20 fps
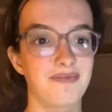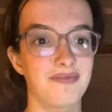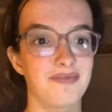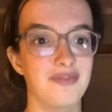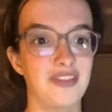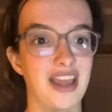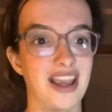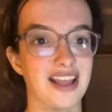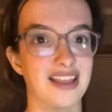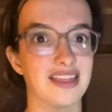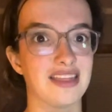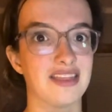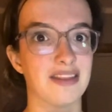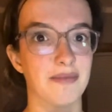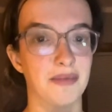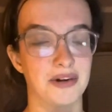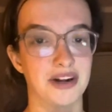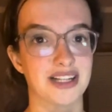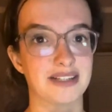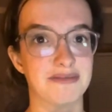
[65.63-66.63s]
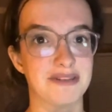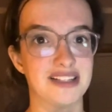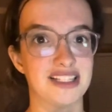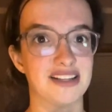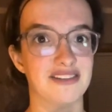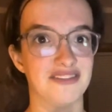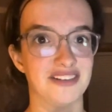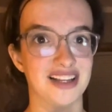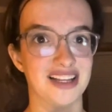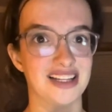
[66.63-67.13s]
Like the more
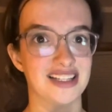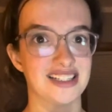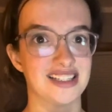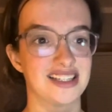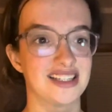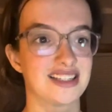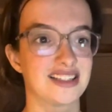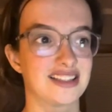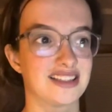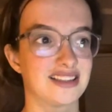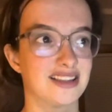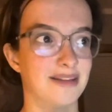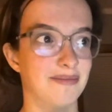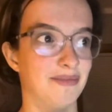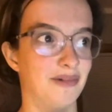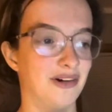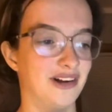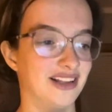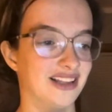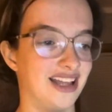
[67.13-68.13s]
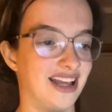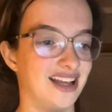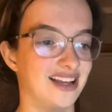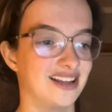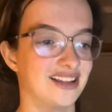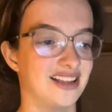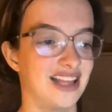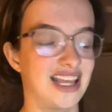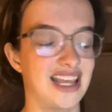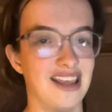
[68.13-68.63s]
expensive it is, the more like
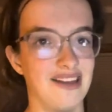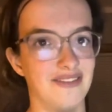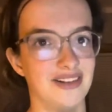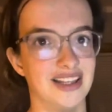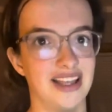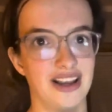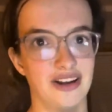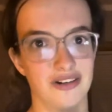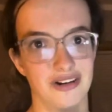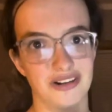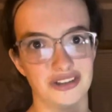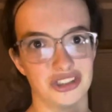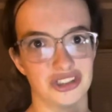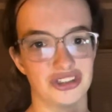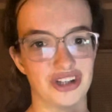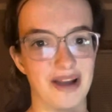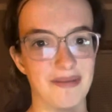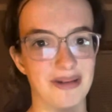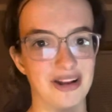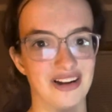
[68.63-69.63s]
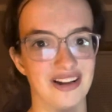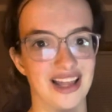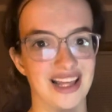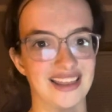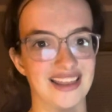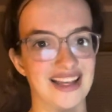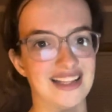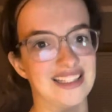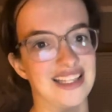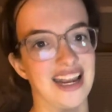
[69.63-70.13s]
like even like grocery shopping or like
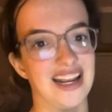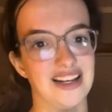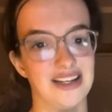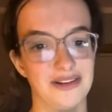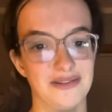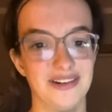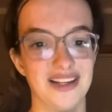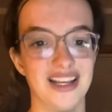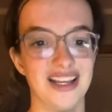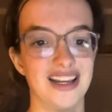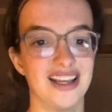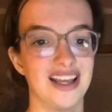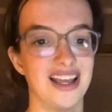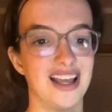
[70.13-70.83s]
things that I do need.